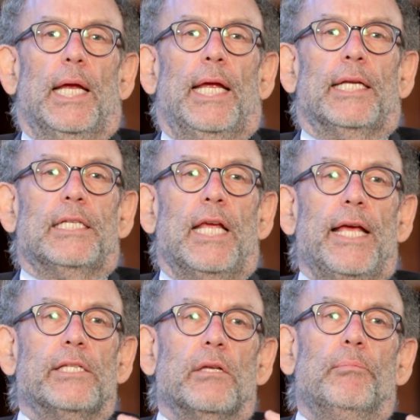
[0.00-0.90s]
It
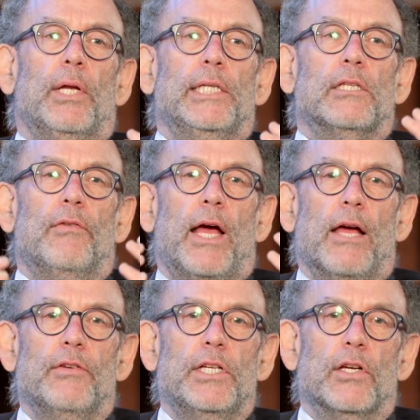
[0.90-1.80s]
takes the place of
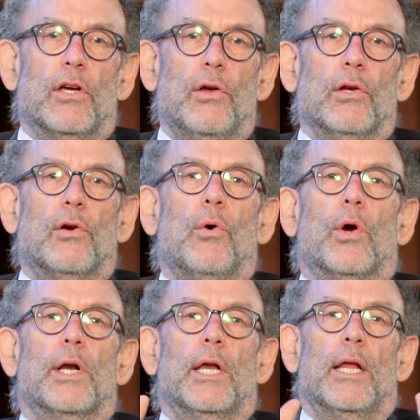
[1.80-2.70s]
having to go to court